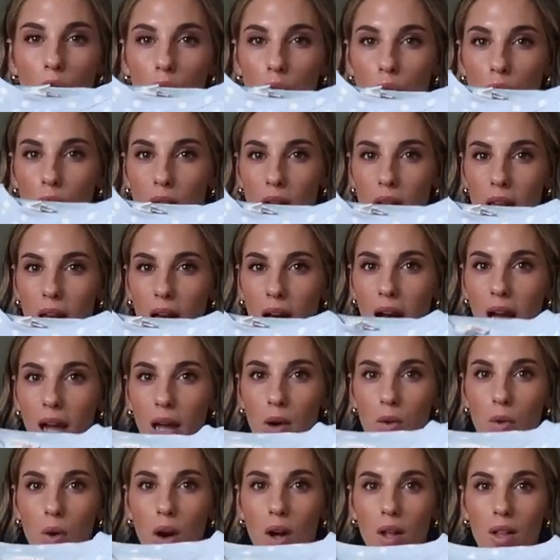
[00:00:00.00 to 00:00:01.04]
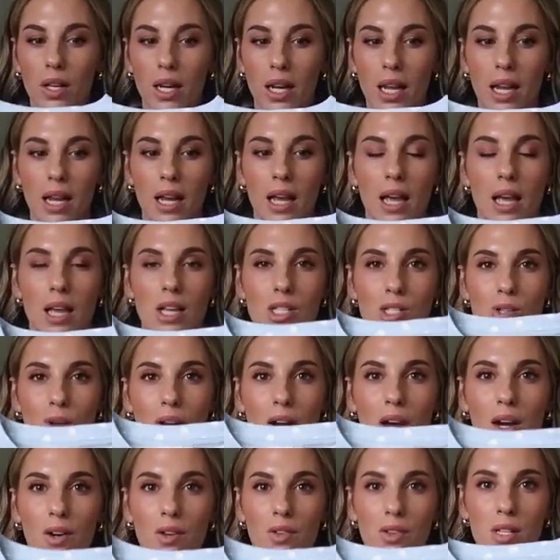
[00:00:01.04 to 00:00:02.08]
really high quality so I
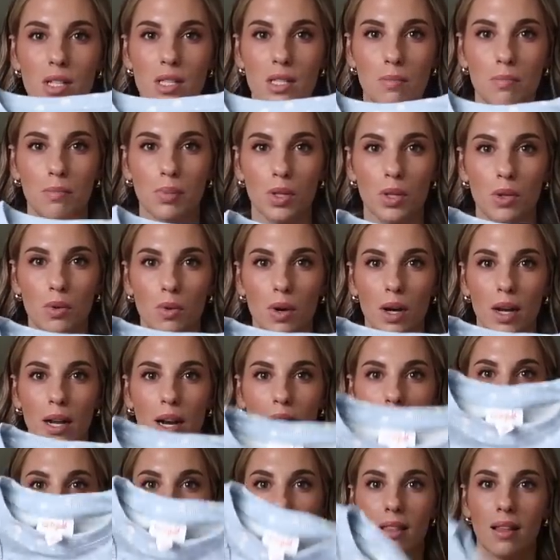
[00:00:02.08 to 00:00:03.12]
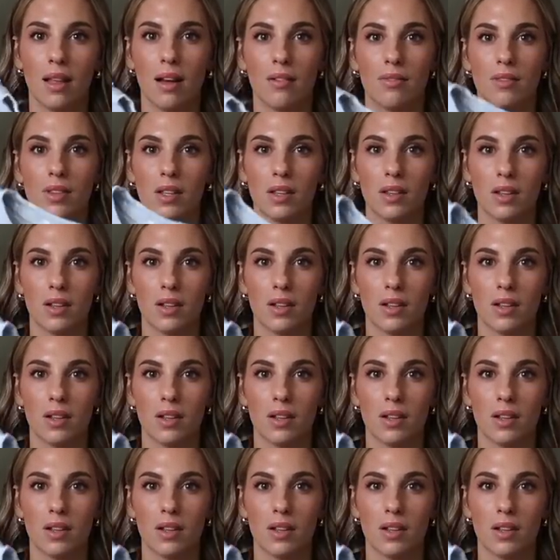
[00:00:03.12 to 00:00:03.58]
got her this blue one I love the